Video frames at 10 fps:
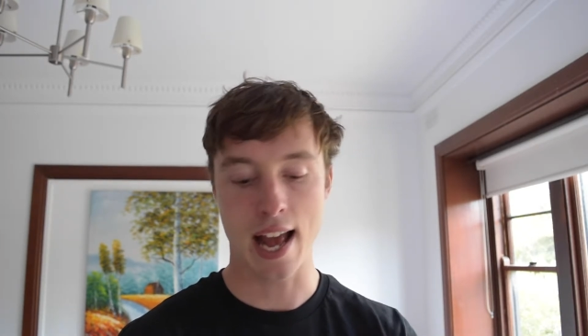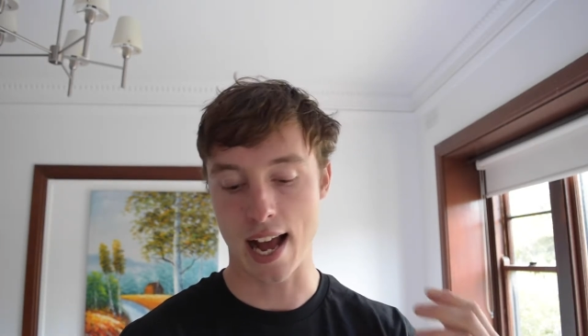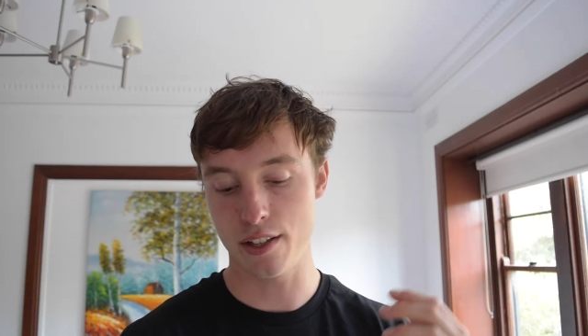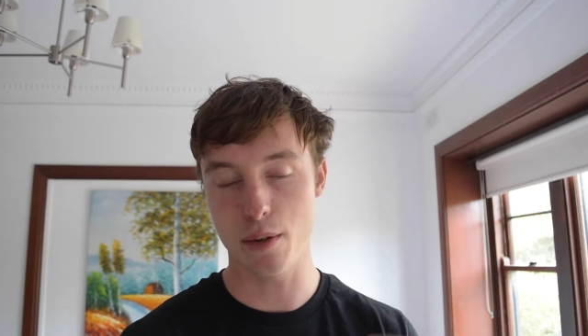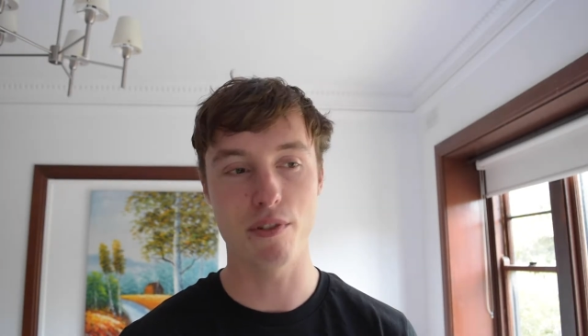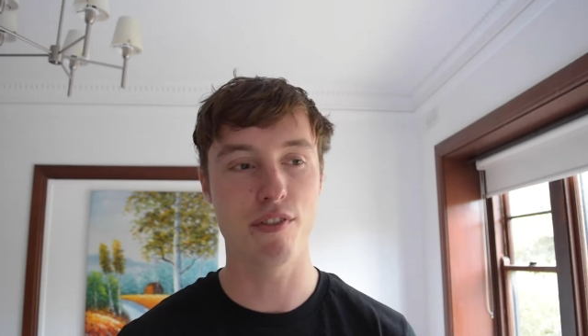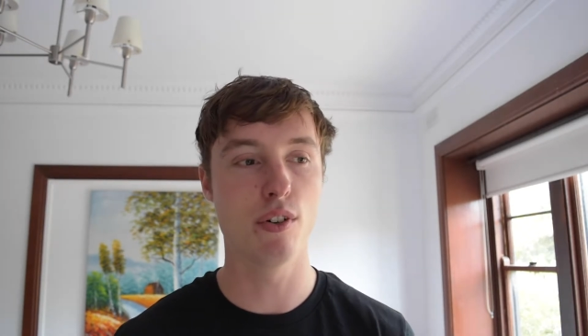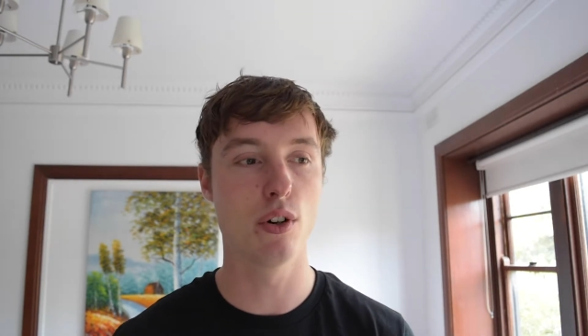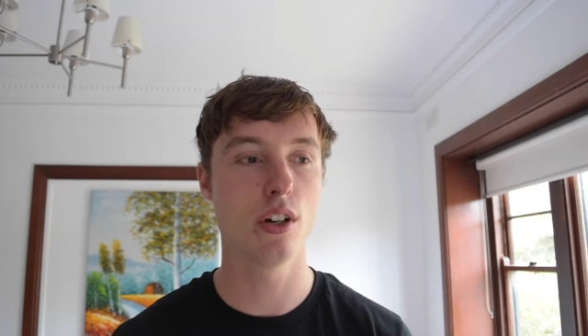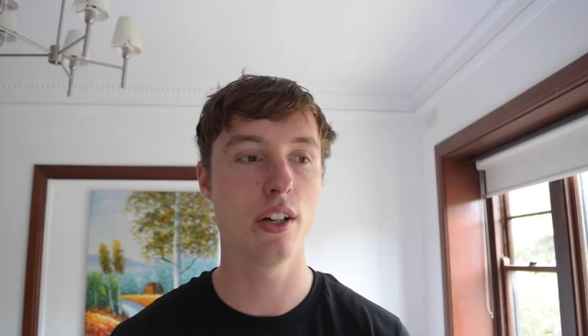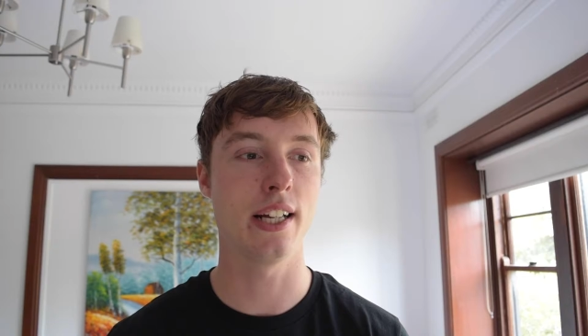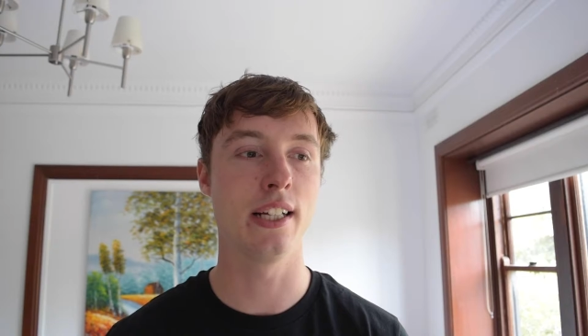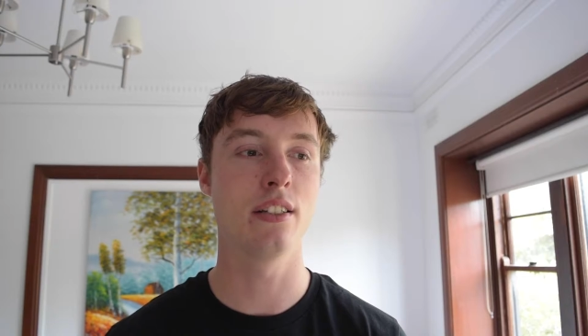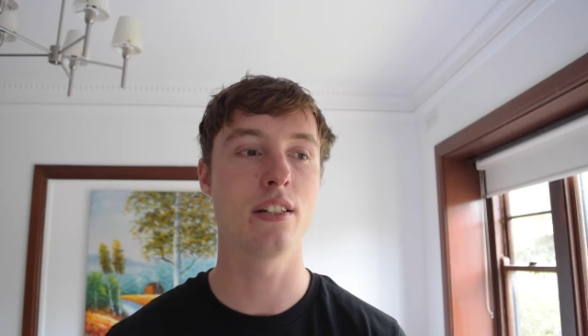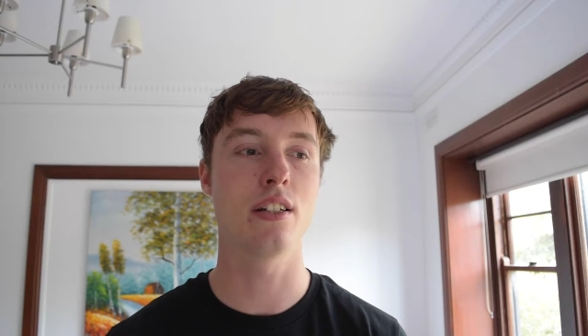And number four
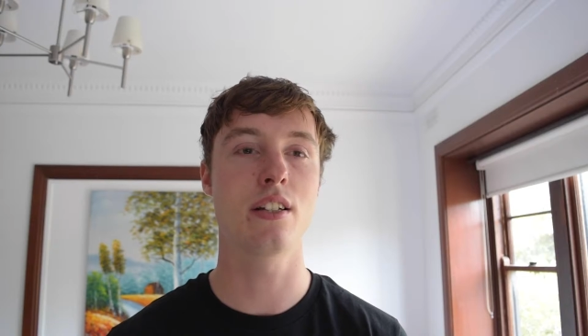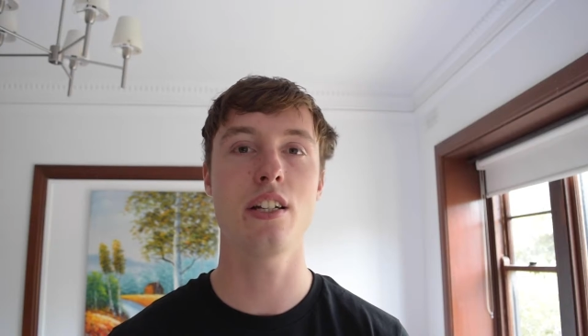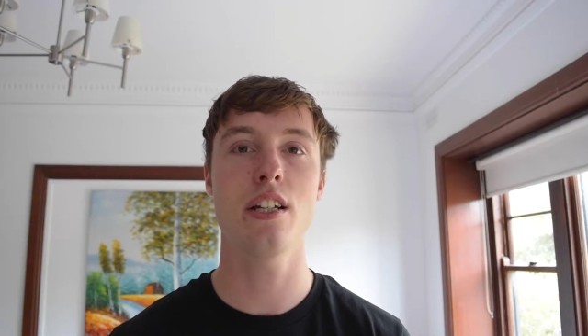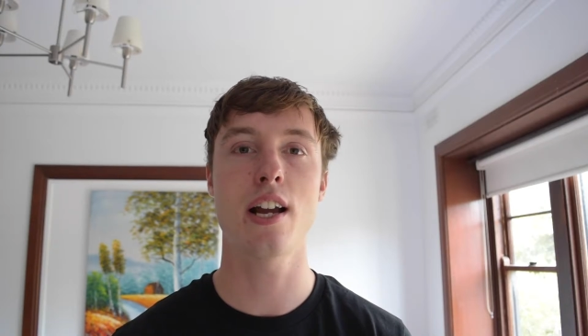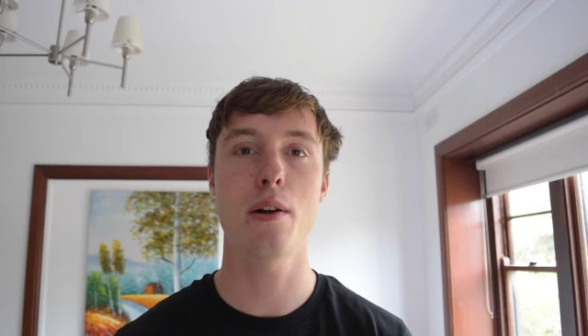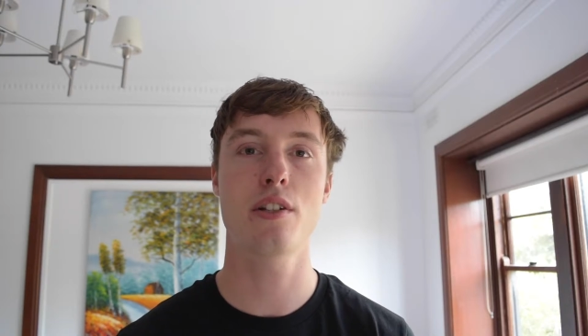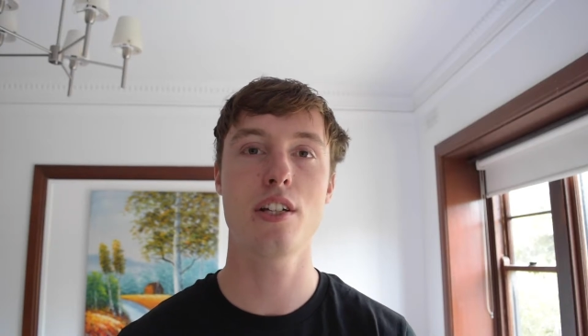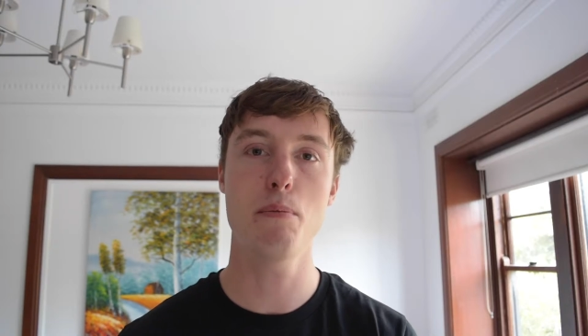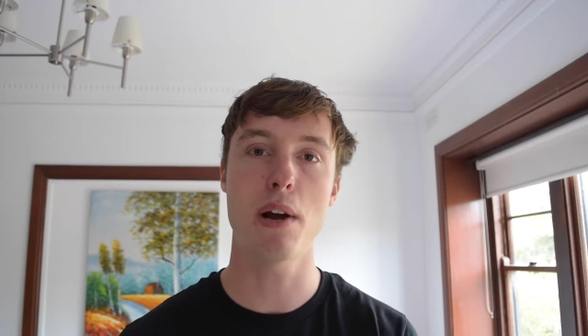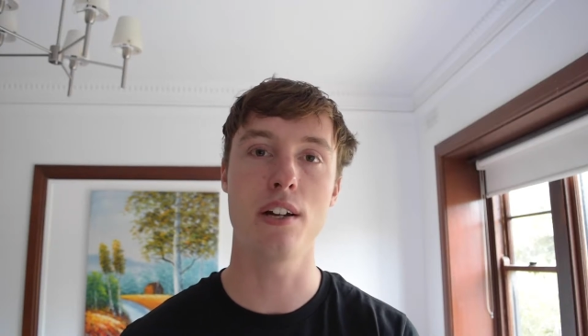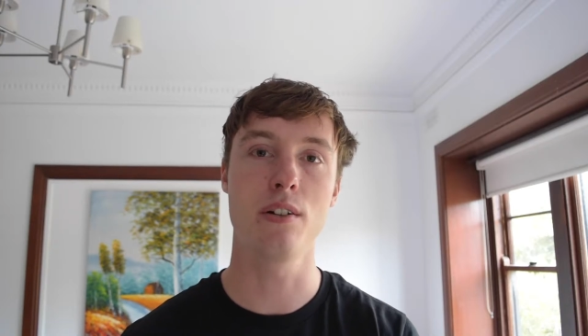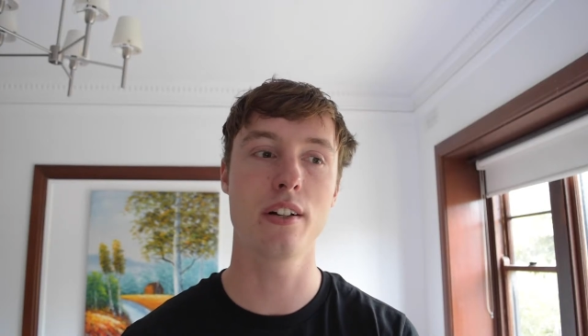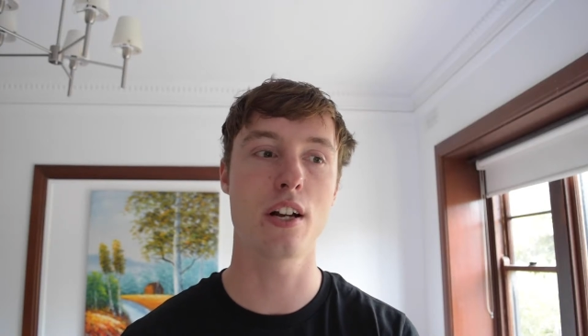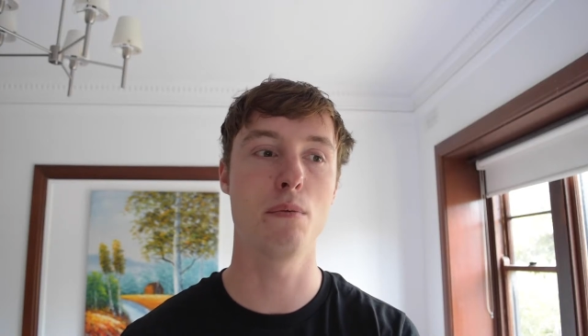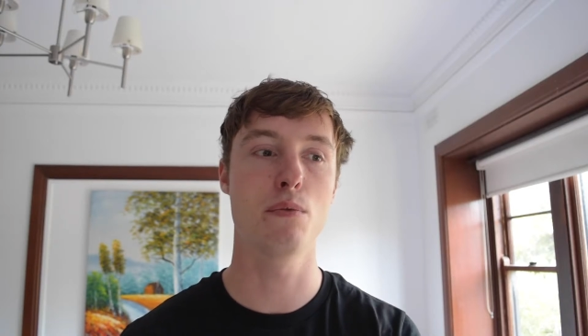is that the
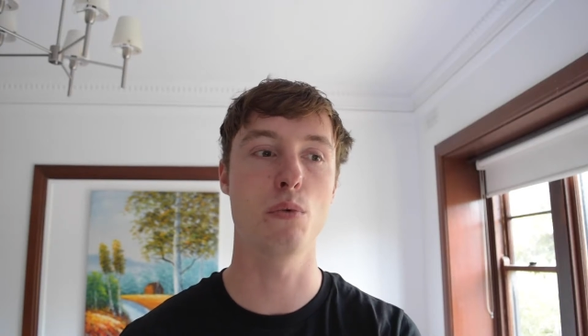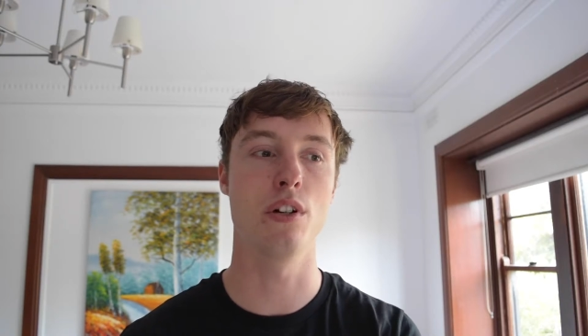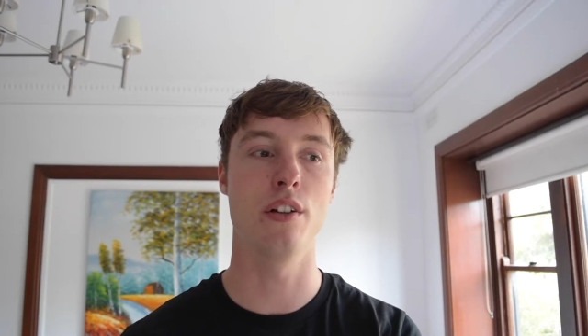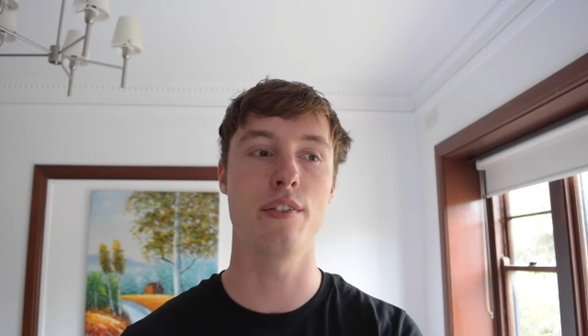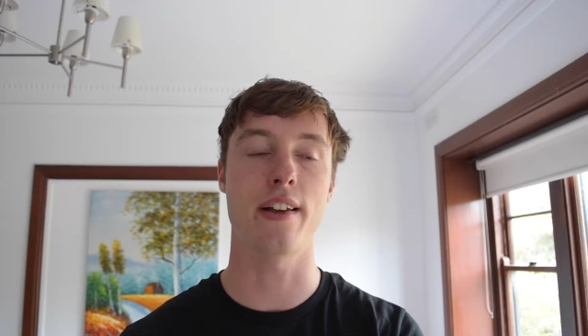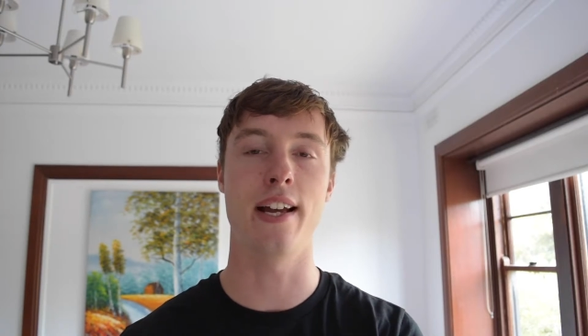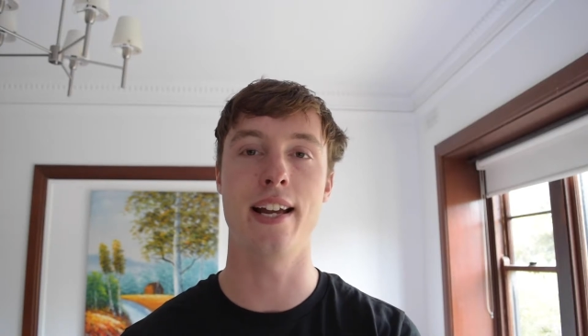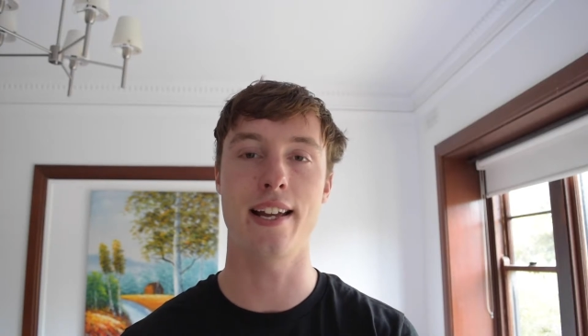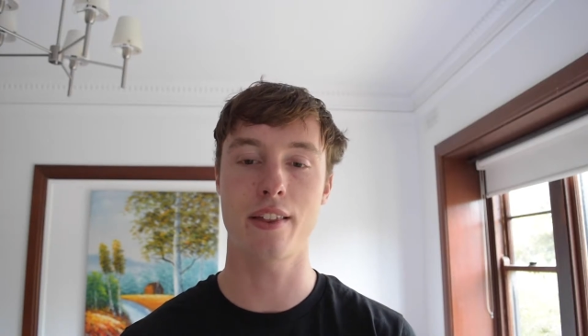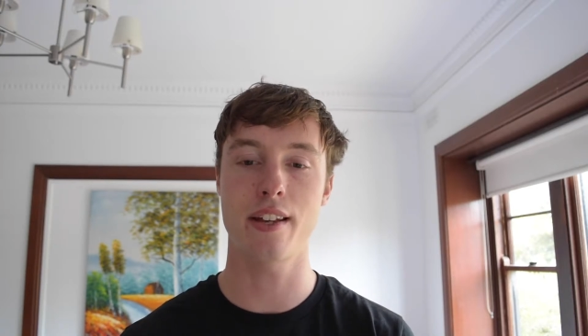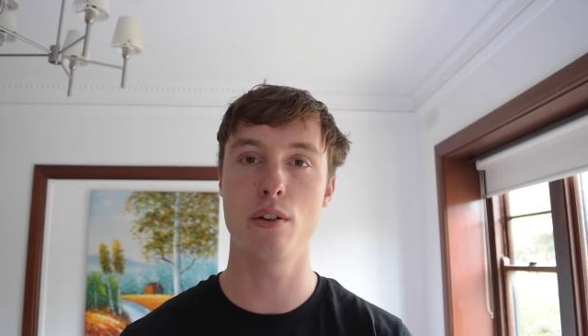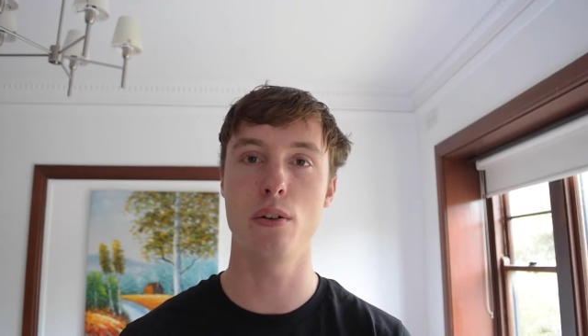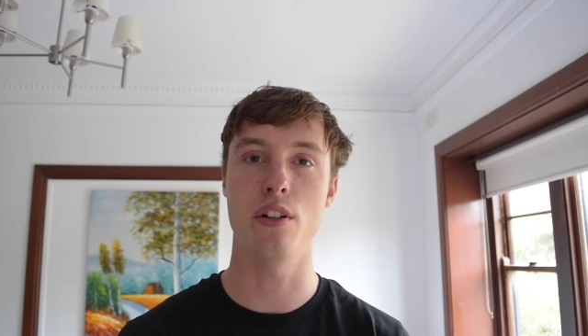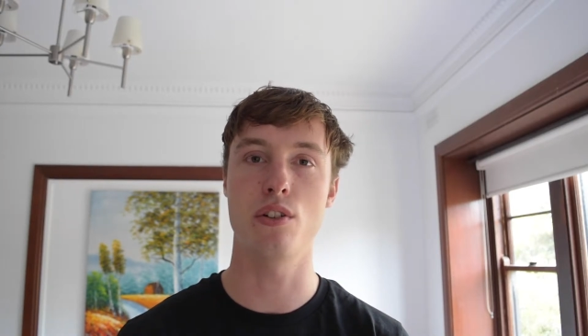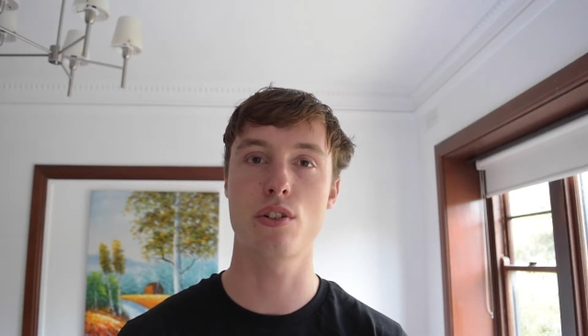cPanel comes with a thing
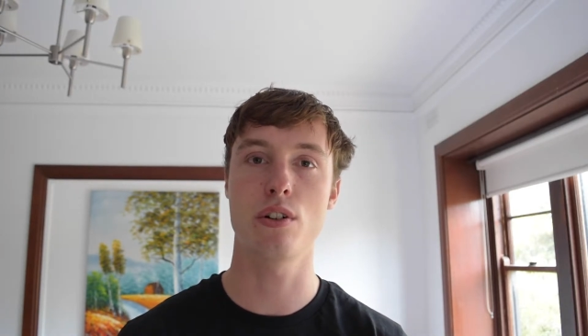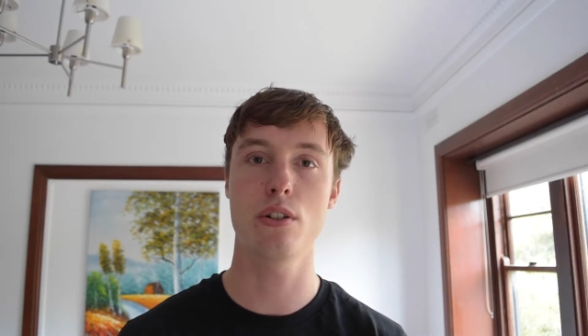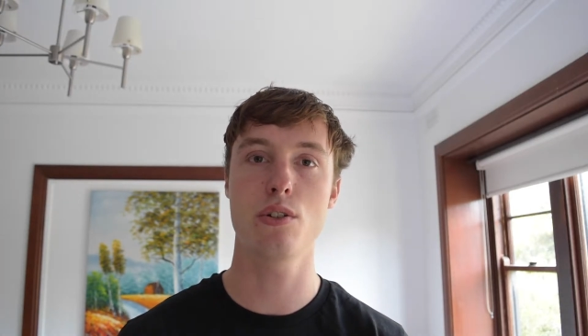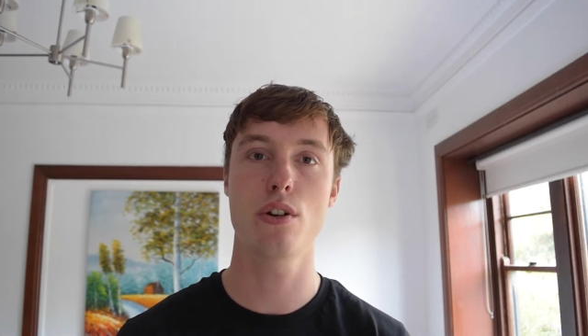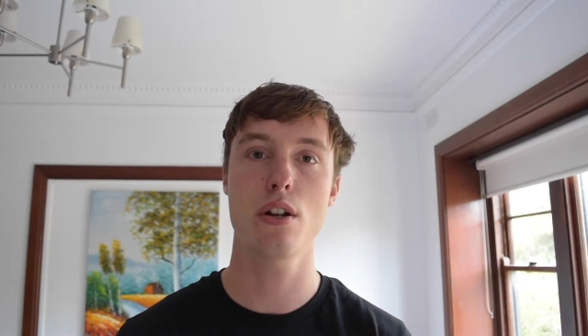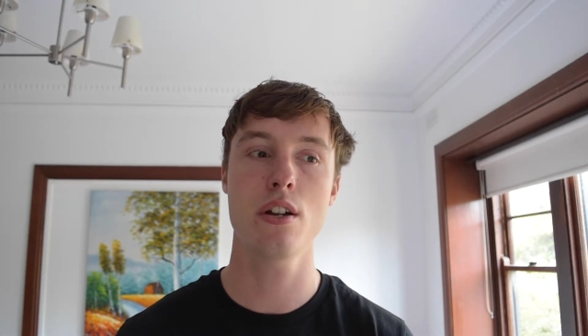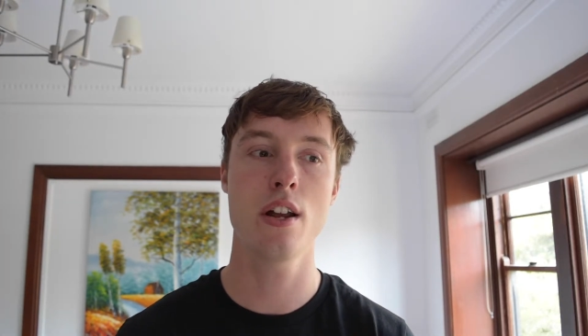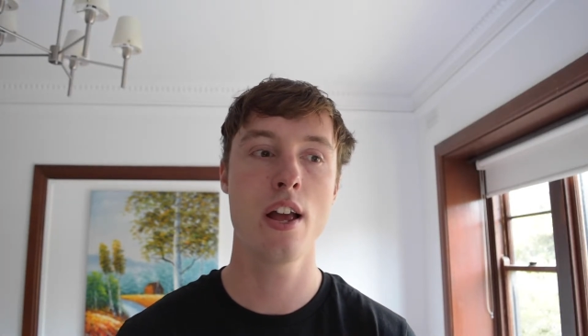called Installatron,